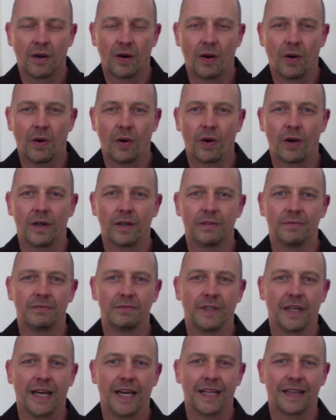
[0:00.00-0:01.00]
or
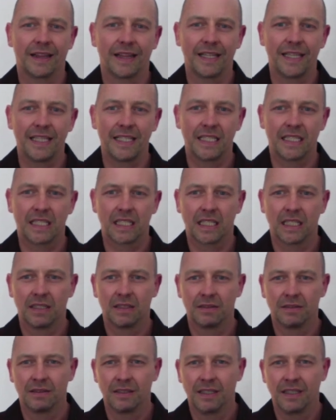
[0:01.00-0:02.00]
at least
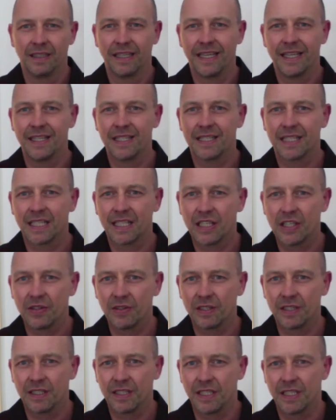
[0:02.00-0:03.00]

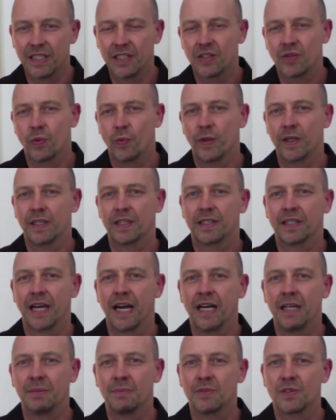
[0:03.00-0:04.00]
insecurities, when it
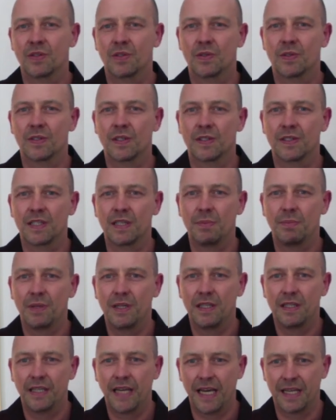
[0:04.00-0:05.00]
comes to the
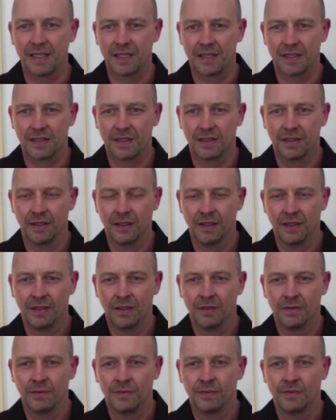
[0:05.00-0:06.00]
CP test.
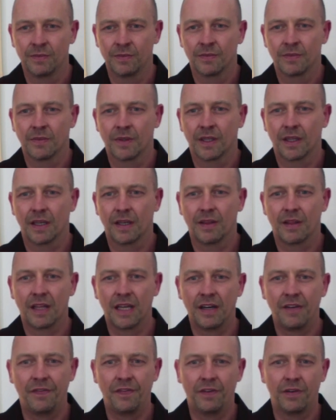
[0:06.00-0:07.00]
And
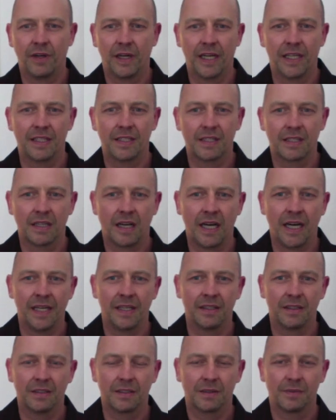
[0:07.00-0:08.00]
therefore I
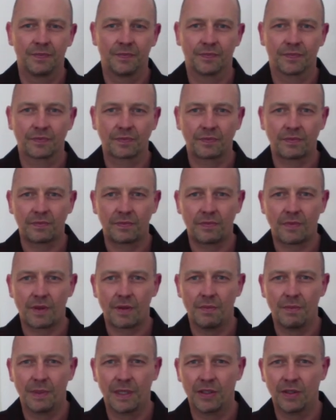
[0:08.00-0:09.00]
decided,
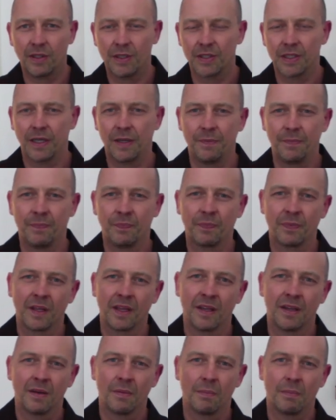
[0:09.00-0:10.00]
because
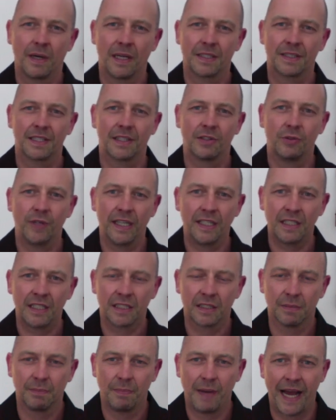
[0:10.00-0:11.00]
my
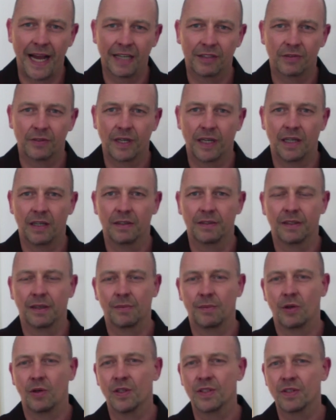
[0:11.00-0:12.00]
theoretical background,
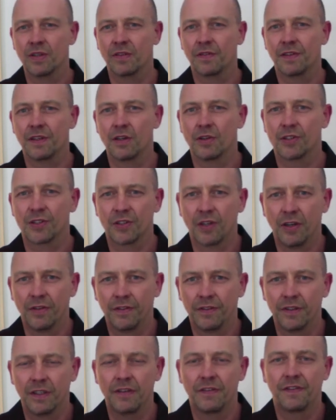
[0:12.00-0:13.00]
I'm also a
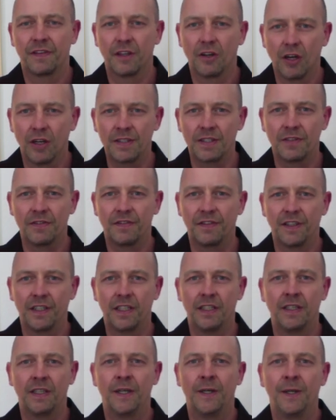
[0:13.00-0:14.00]

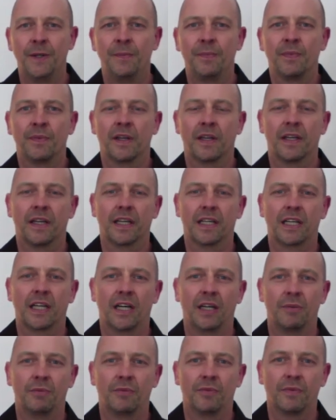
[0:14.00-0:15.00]
philosopher, and
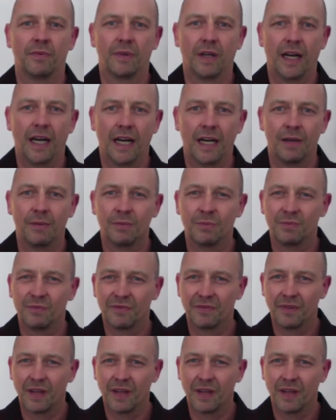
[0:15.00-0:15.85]
I'm